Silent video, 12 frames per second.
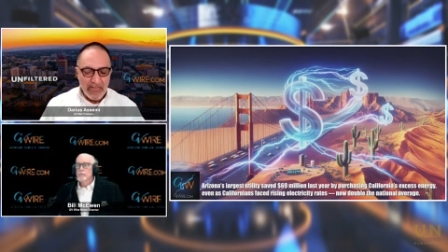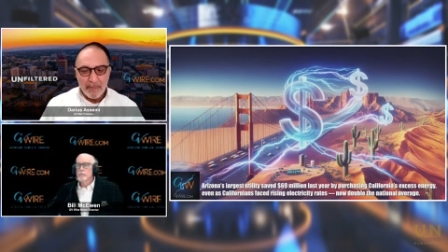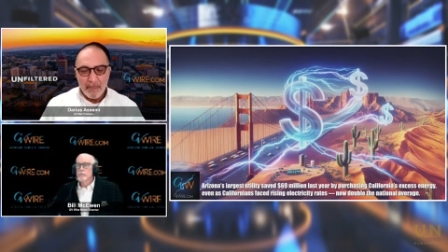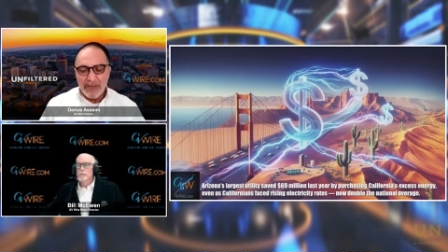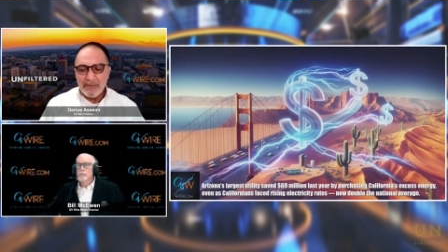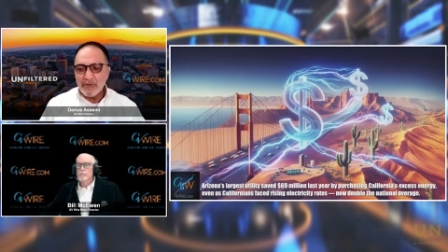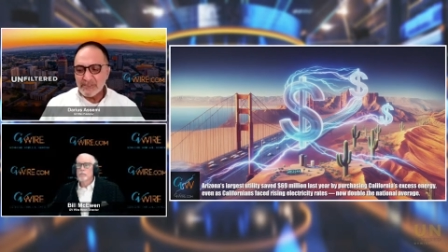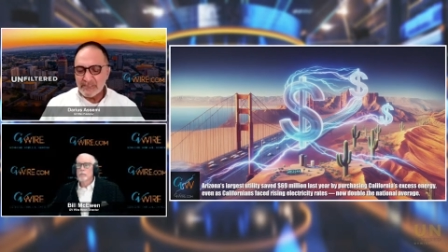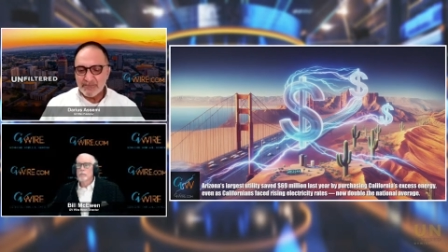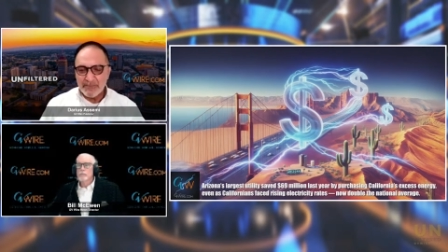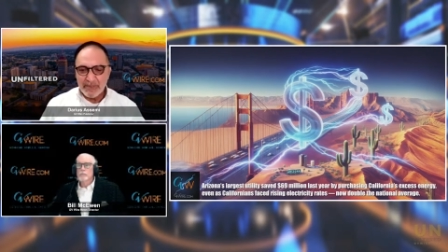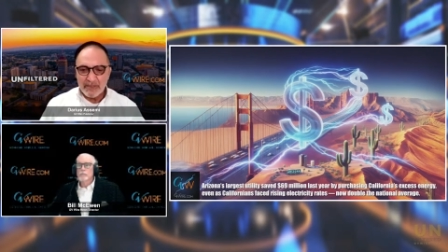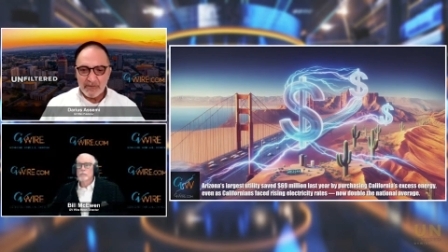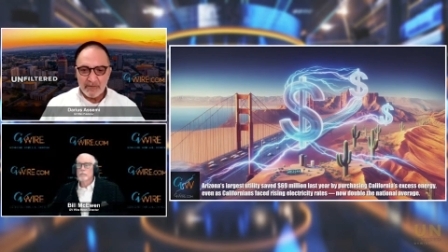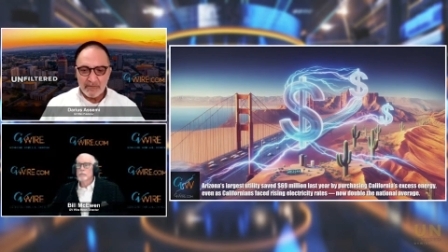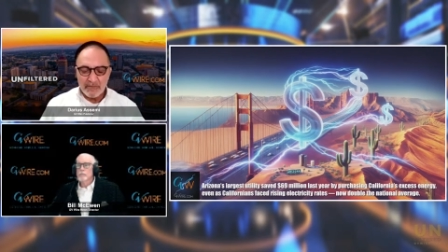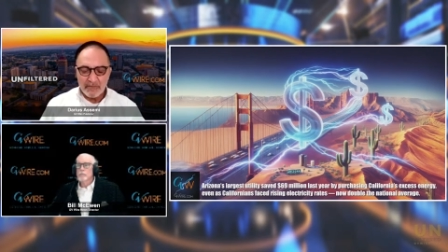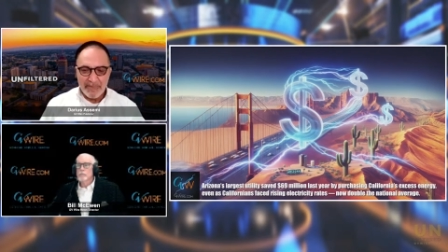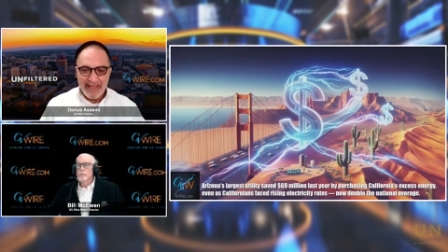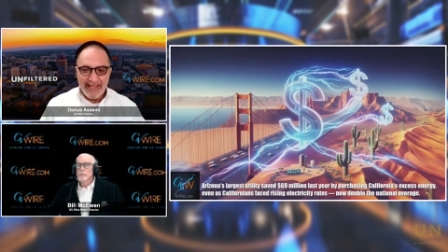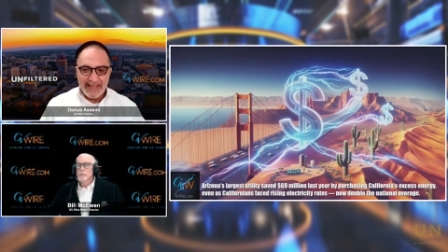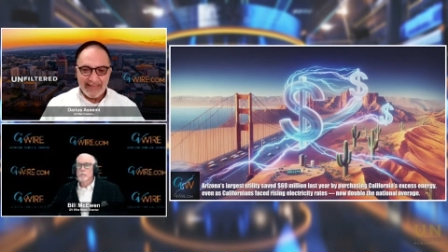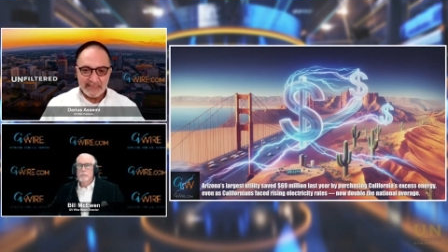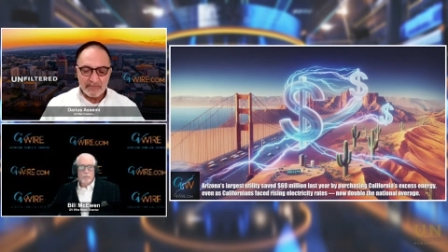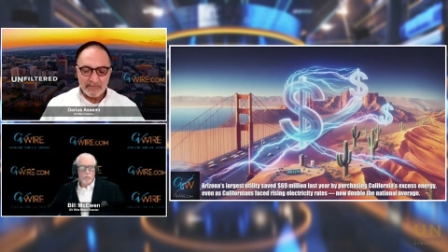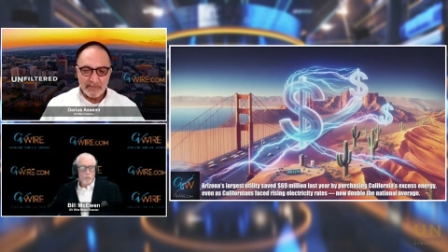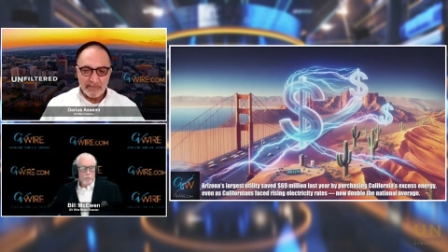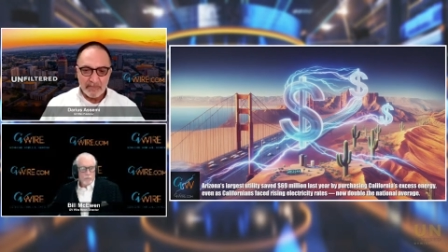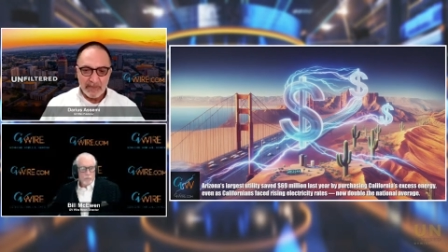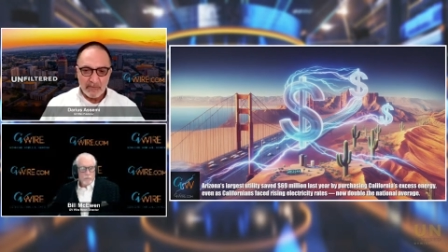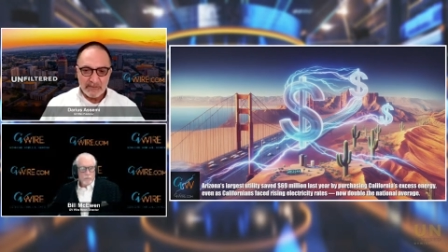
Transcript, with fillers: When was this bill passed? Bill,